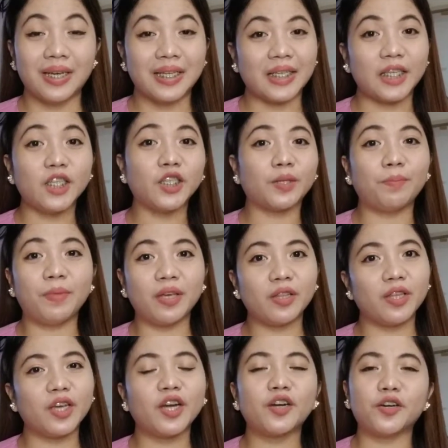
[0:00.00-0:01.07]
Since
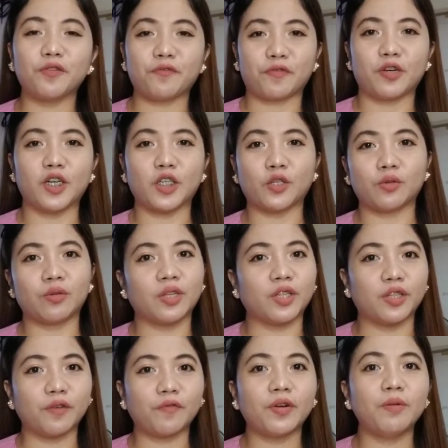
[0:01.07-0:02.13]
media refers to the
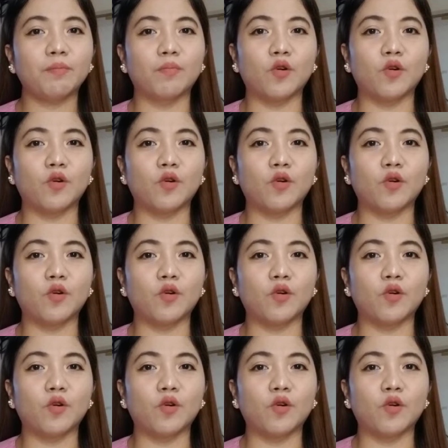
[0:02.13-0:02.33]
different